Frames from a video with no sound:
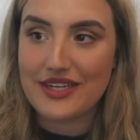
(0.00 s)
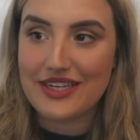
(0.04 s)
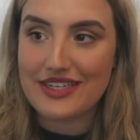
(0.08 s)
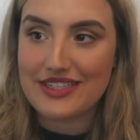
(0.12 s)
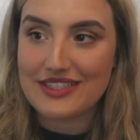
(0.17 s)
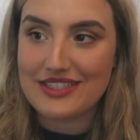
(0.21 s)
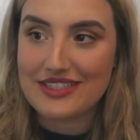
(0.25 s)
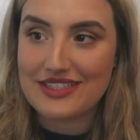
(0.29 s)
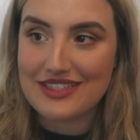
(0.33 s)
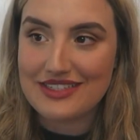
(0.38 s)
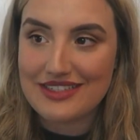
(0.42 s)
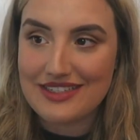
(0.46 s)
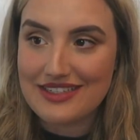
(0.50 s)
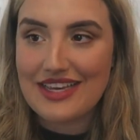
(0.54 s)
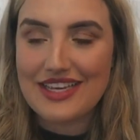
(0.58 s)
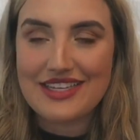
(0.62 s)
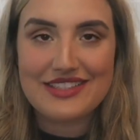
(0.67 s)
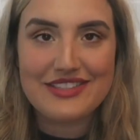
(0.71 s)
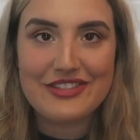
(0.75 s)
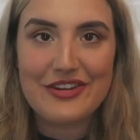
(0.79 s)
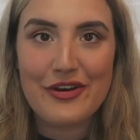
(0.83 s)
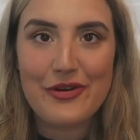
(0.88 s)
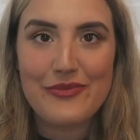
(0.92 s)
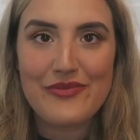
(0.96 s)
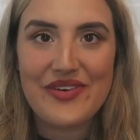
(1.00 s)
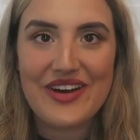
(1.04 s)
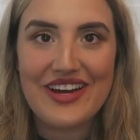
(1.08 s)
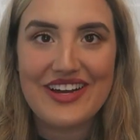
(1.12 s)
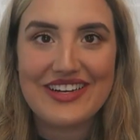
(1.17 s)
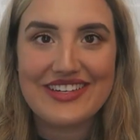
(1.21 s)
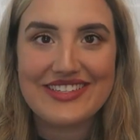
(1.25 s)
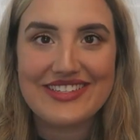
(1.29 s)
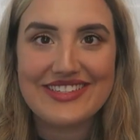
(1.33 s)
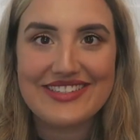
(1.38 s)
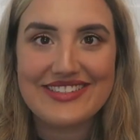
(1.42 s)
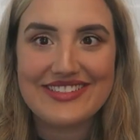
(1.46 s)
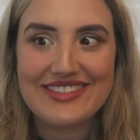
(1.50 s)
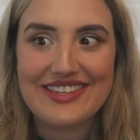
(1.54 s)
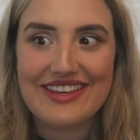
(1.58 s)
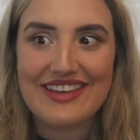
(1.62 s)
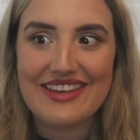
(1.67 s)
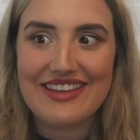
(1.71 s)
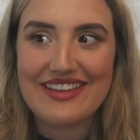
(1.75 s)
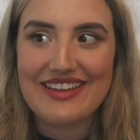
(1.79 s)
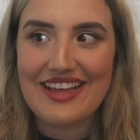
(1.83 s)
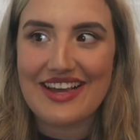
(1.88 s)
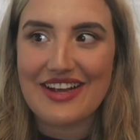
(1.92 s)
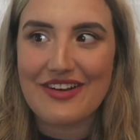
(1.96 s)
which is not much, is
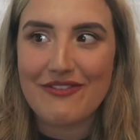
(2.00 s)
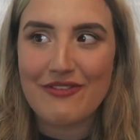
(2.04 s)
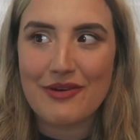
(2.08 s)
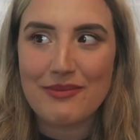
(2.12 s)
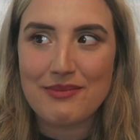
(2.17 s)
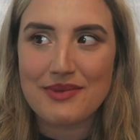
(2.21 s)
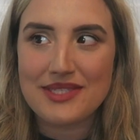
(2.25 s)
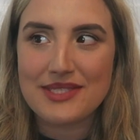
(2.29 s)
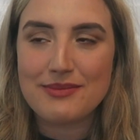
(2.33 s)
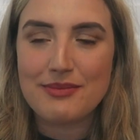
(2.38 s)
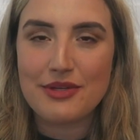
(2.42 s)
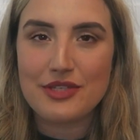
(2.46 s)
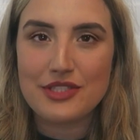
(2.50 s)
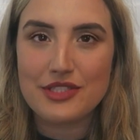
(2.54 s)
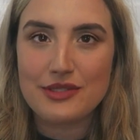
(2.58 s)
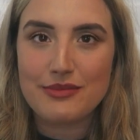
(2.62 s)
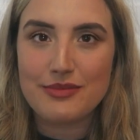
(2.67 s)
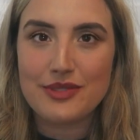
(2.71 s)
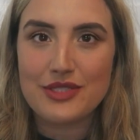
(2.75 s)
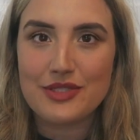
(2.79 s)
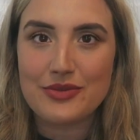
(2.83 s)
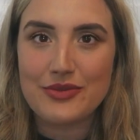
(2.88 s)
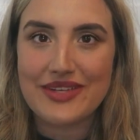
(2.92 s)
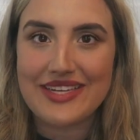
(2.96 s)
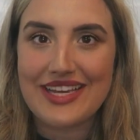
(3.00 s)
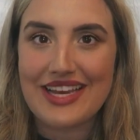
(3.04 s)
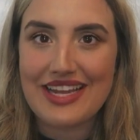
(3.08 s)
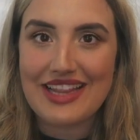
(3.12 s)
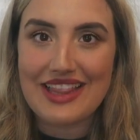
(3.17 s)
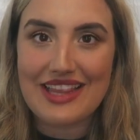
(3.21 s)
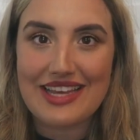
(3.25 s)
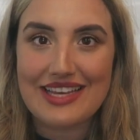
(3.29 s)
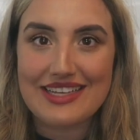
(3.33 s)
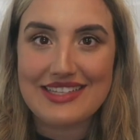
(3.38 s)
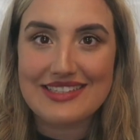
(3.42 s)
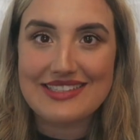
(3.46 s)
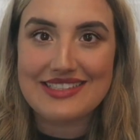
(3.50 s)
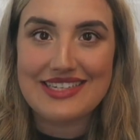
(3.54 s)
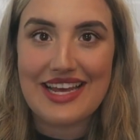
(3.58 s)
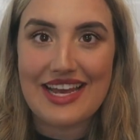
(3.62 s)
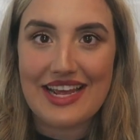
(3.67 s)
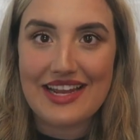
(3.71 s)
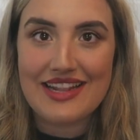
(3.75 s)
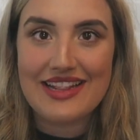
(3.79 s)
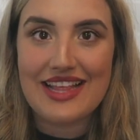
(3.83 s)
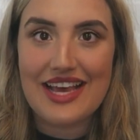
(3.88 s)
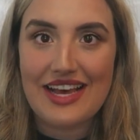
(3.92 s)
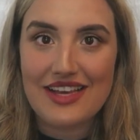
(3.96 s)
it? Like when we're supposed to be doing at least
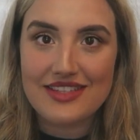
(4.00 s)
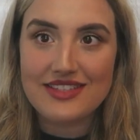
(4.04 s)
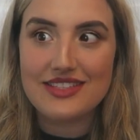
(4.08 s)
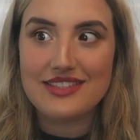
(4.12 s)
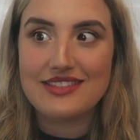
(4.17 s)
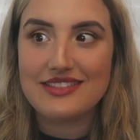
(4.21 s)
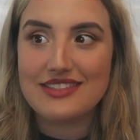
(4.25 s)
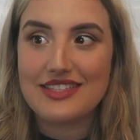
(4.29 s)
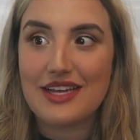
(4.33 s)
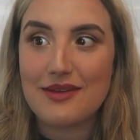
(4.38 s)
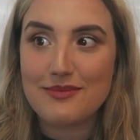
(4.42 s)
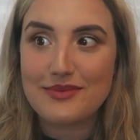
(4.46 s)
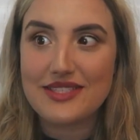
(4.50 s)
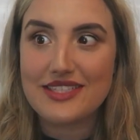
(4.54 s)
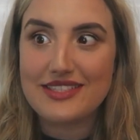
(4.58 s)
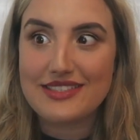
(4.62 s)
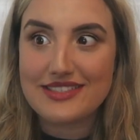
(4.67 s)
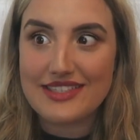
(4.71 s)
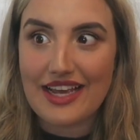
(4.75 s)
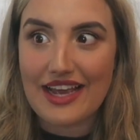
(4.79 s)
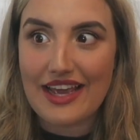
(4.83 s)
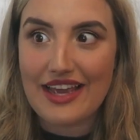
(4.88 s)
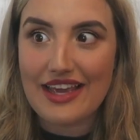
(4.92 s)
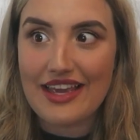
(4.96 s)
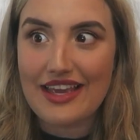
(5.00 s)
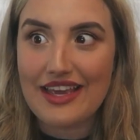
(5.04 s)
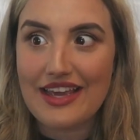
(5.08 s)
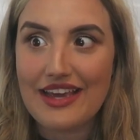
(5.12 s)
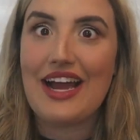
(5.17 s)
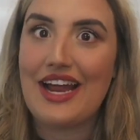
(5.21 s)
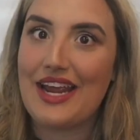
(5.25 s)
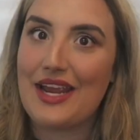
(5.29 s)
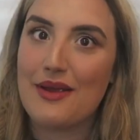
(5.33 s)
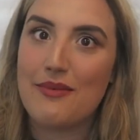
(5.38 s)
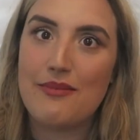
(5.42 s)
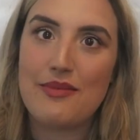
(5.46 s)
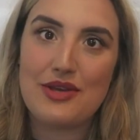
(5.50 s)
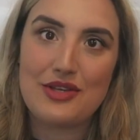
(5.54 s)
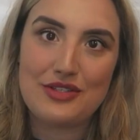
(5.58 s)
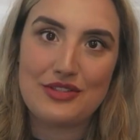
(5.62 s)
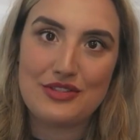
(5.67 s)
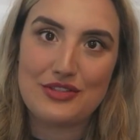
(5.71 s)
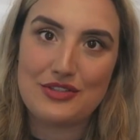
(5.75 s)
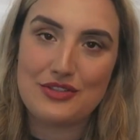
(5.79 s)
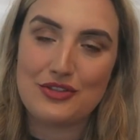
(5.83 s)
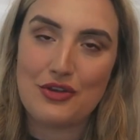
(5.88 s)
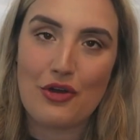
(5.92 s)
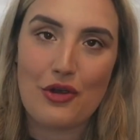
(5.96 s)
10,000 steps a day, I am
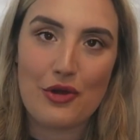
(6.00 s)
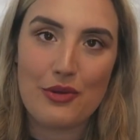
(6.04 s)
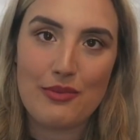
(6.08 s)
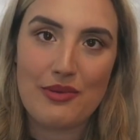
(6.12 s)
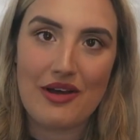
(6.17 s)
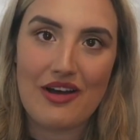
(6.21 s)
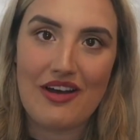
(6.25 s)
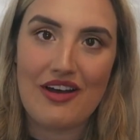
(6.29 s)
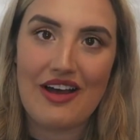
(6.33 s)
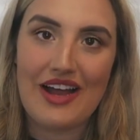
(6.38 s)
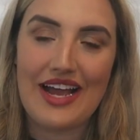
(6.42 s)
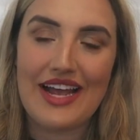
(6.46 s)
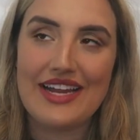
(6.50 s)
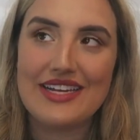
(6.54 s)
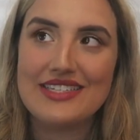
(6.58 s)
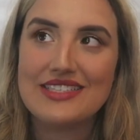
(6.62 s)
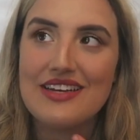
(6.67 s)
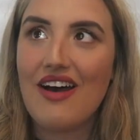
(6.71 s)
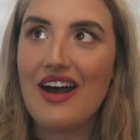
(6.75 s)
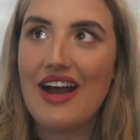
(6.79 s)
so behind.